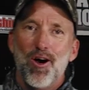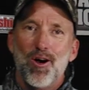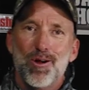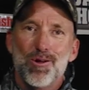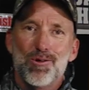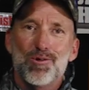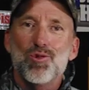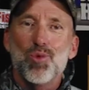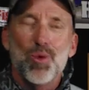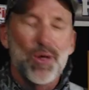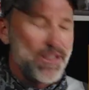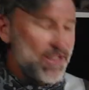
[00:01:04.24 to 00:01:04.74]

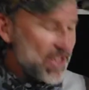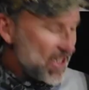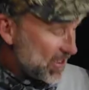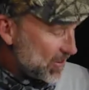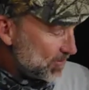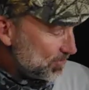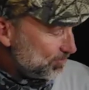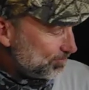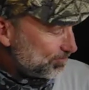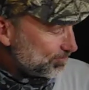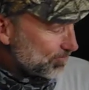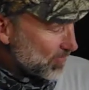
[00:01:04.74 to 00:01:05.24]
August
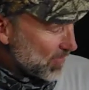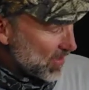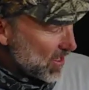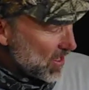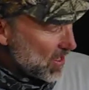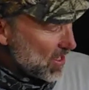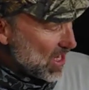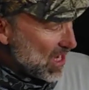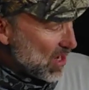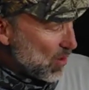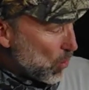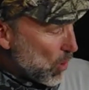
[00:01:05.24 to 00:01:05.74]
22nd.
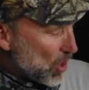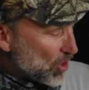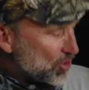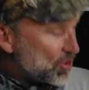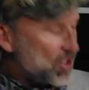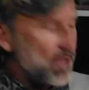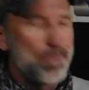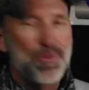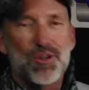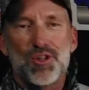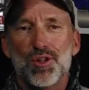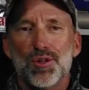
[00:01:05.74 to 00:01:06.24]
Water
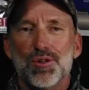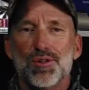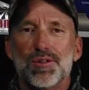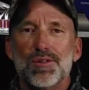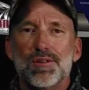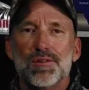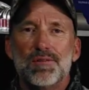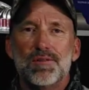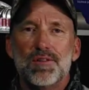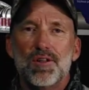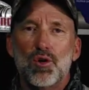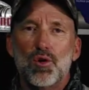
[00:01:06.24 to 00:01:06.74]

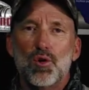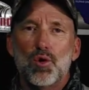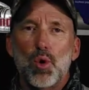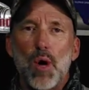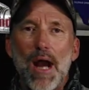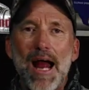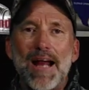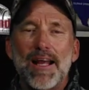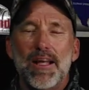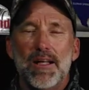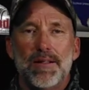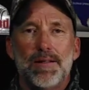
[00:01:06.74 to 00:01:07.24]
temperatures.
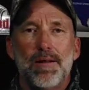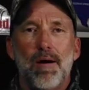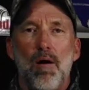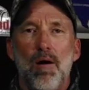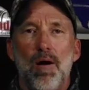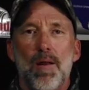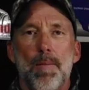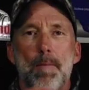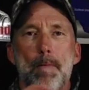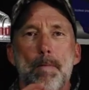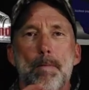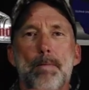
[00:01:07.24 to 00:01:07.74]
Crack of
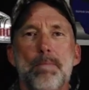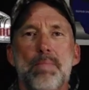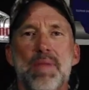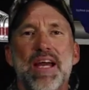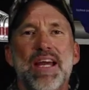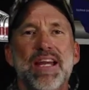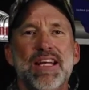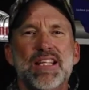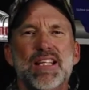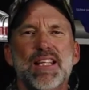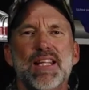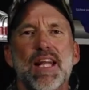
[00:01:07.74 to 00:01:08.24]
dawn,
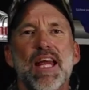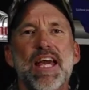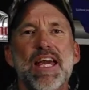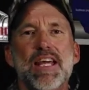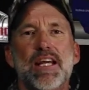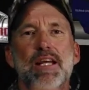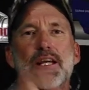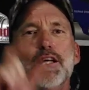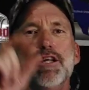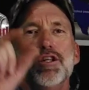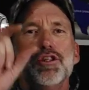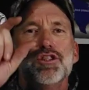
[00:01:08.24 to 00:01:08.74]
main
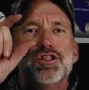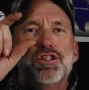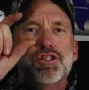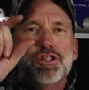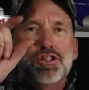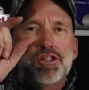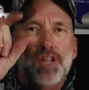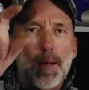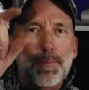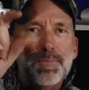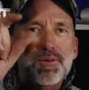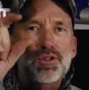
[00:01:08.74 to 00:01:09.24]
lake,
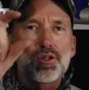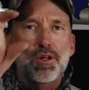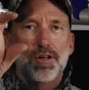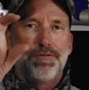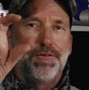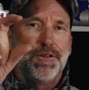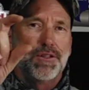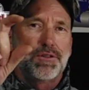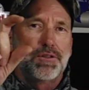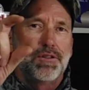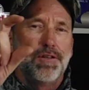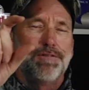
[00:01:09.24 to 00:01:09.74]

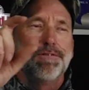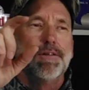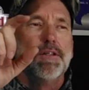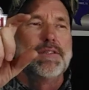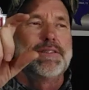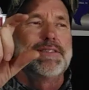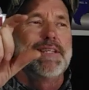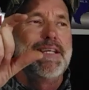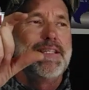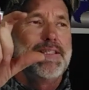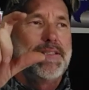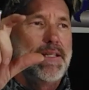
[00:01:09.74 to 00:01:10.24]
subsurface, the
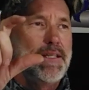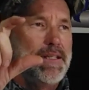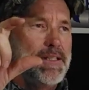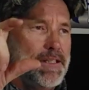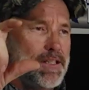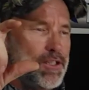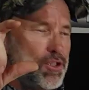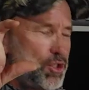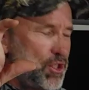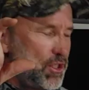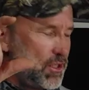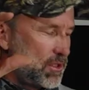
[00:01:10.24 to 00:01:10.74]
first 18
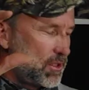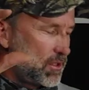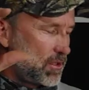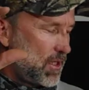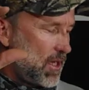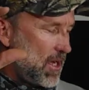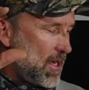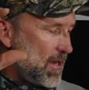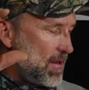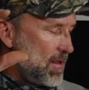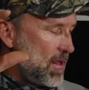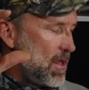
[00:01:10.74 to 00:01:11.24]
inches,
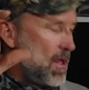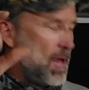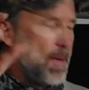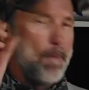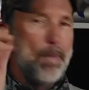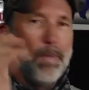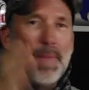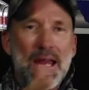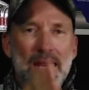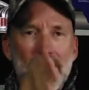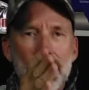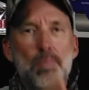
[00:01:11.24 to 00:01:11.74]
okay?
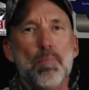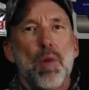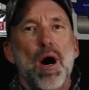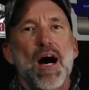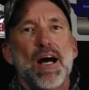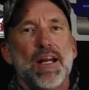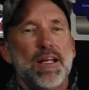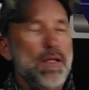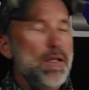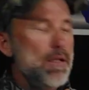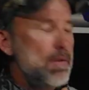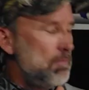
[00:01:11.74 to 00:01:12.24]
Main
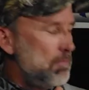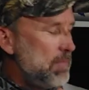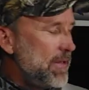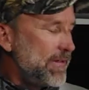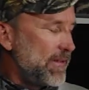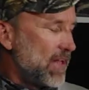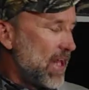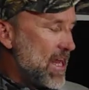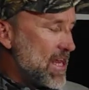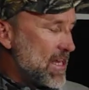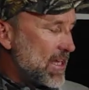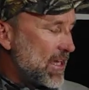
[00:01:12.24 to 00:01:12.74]
body,
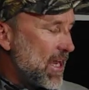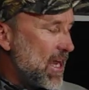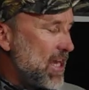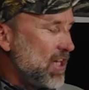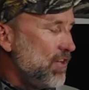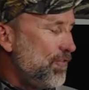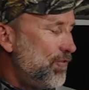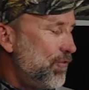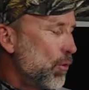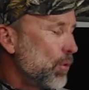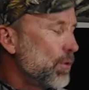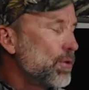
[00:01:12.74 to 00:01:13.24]
mid lake,
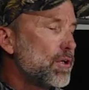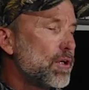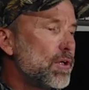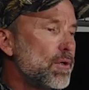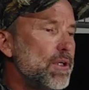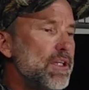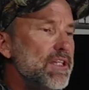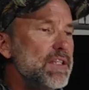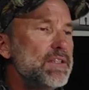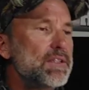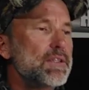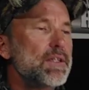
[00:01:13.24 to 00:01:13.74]
84
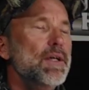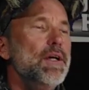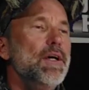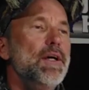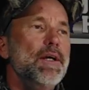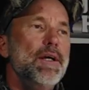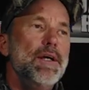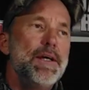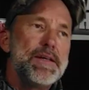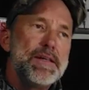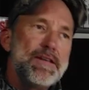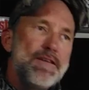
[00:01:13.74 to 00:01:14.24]
degrees.
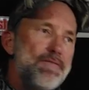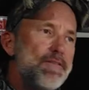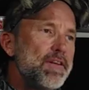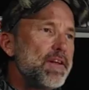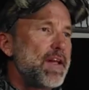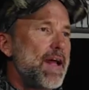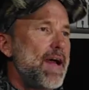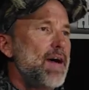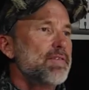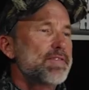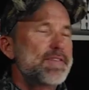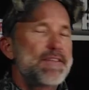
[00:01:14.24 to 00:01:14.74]
Even
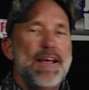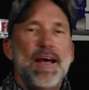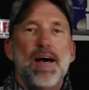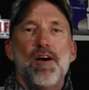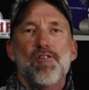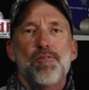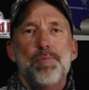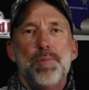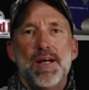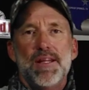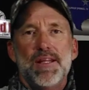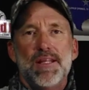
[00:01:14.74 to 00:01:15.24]
down
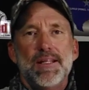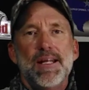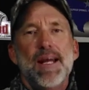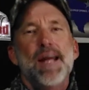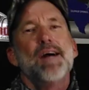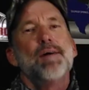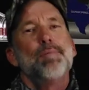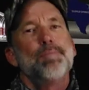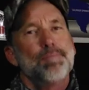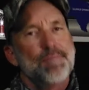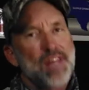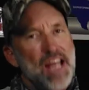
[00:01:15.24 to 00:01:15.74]
south by the
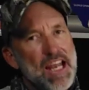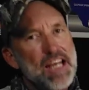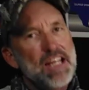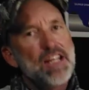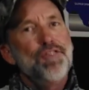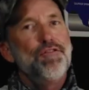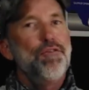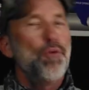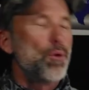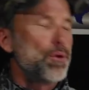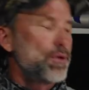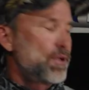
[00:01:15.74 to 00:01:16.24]
dam,
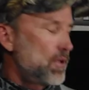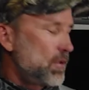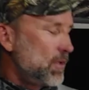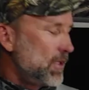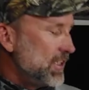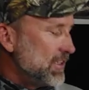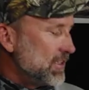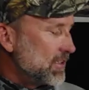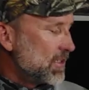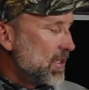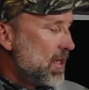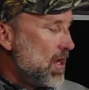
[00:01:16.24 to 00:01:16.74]
84
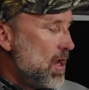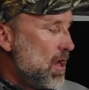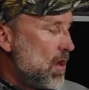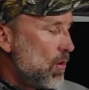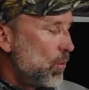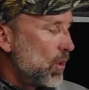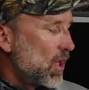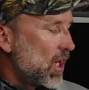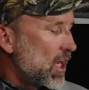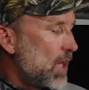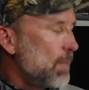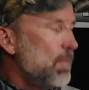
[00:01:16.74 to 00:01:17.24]
degrees.
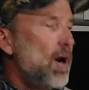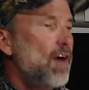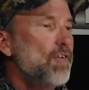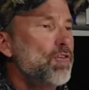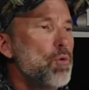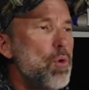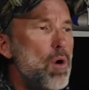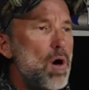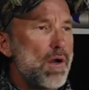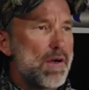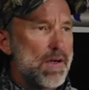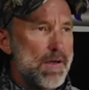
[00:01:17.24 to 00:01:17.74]
When I come off
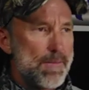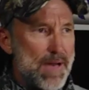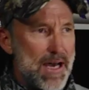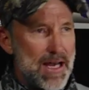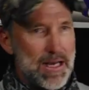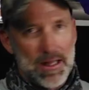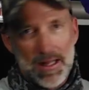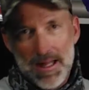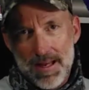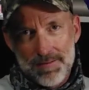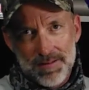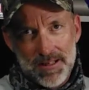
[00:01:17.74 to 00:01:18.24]
the water
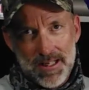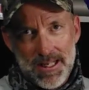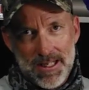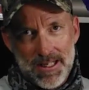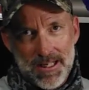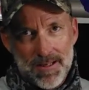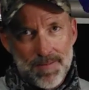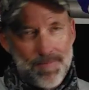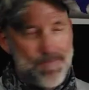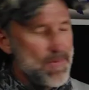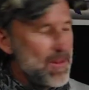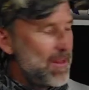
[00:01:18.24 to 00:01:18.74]
about 11
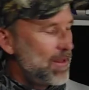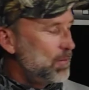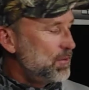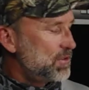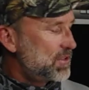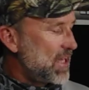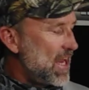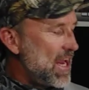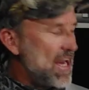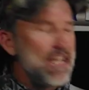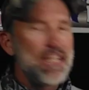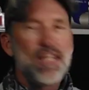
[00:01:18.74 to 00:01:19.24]
a.m., it
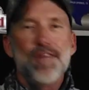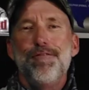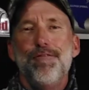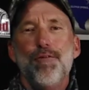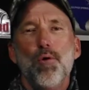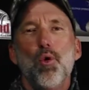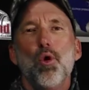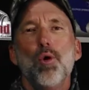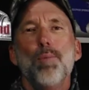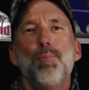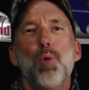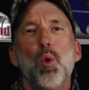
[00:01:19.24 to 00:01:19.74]
was
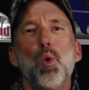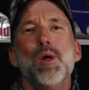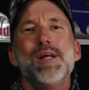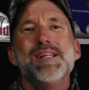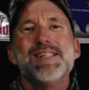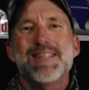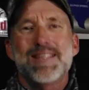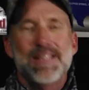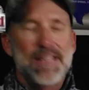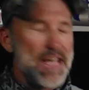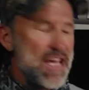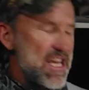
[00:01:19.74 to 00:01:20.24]

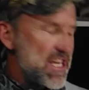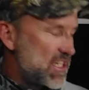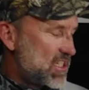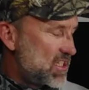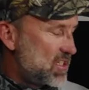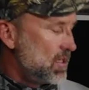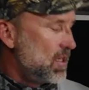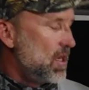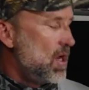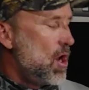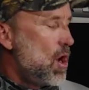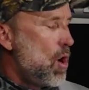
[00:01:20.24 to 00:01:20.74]

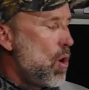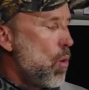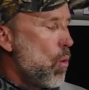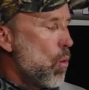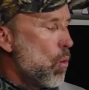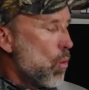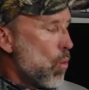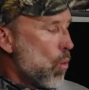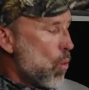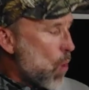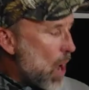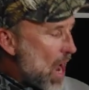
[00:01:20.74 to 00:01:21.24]
84.6.
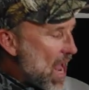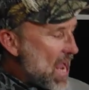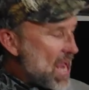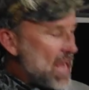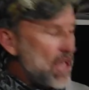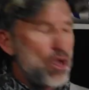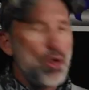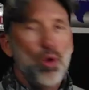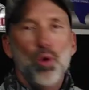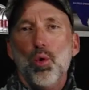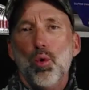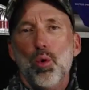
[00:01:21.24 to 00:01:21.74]
Way
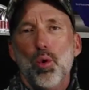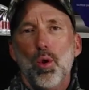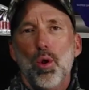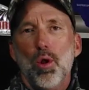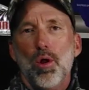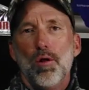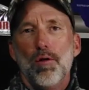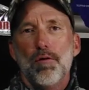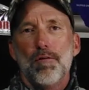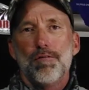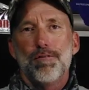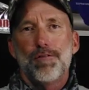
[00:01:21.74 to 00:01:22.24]
cool
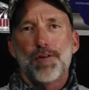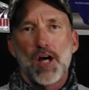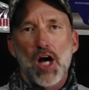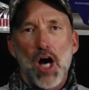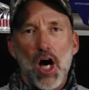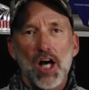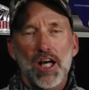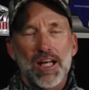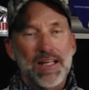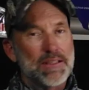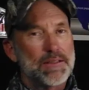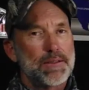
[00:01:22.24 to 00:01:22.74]
for
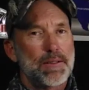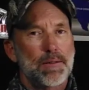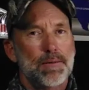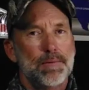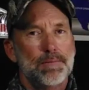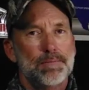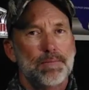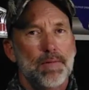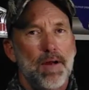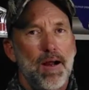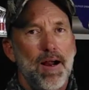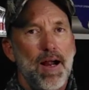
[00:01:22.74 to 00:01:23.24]
August,
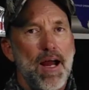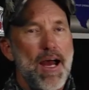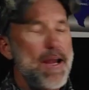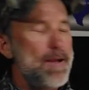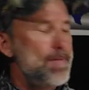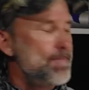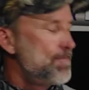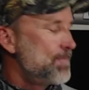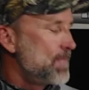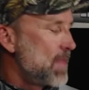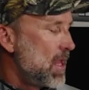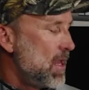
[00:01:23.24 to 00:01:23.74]
all
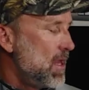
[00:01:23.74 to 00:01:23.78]
right?